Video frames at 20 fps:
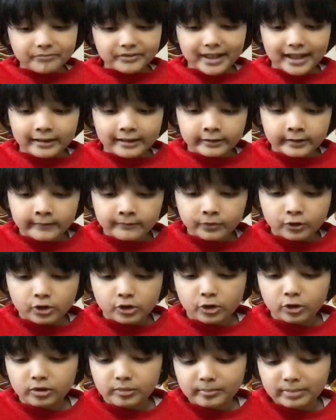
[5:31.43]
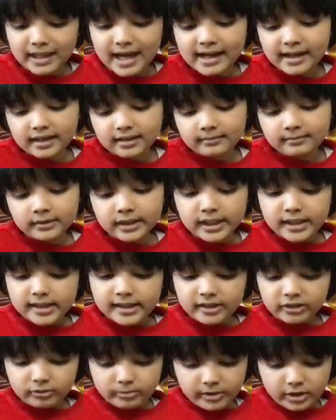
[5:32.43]
and if you are on black,
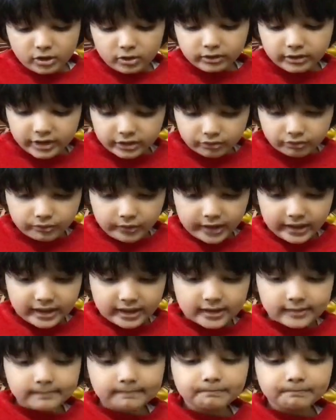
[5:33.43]
it's to be on this rank.